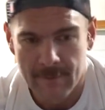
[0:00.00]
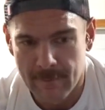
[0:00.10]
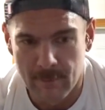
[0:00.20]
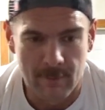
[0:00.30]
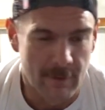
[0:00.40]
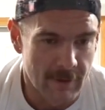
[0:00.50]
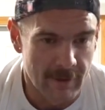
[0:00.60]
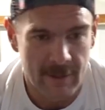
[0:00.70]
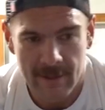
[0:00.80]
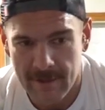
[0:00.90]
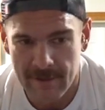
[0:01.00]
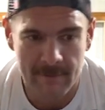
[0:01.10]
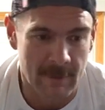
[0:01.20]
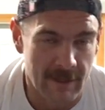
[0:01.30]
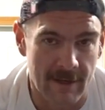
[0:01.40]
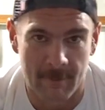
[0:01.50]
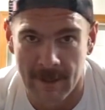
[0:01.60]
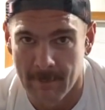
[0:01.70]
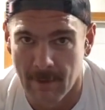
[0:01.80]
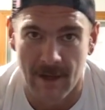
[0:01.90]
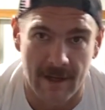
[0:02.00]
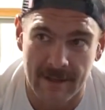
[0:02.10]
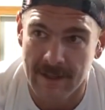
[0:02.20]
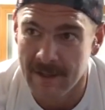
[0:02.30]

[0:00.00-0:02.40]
for my Ironman block.